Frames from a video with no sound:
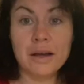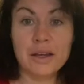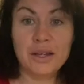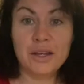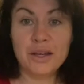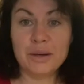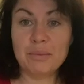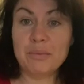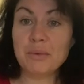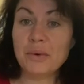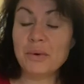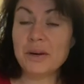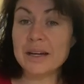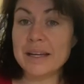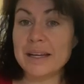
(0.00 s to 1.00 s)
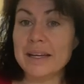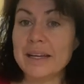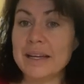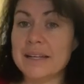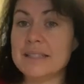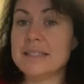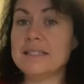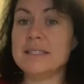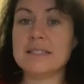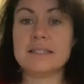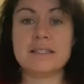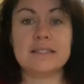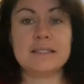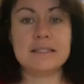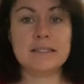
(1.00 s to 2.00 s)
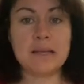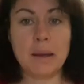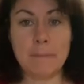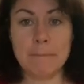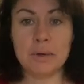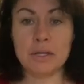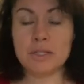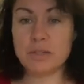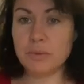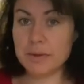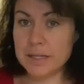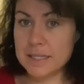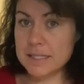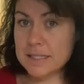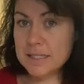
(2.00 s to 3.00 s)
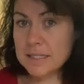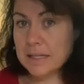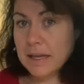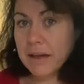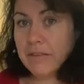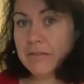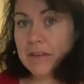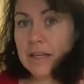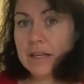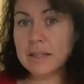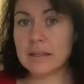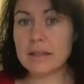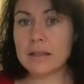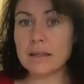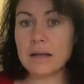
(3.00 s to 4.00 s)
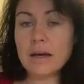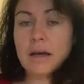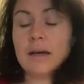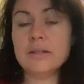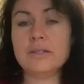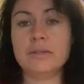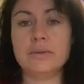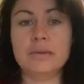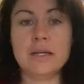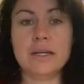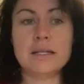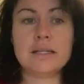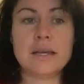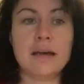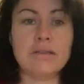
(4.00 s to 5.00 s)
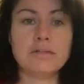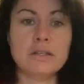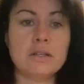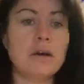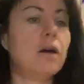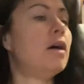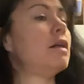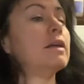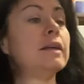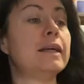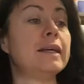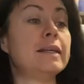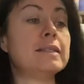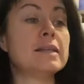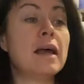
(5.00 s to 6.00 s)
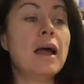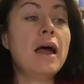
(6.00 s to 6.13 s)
Good morning. It's December 27th, 2 days after the holidays,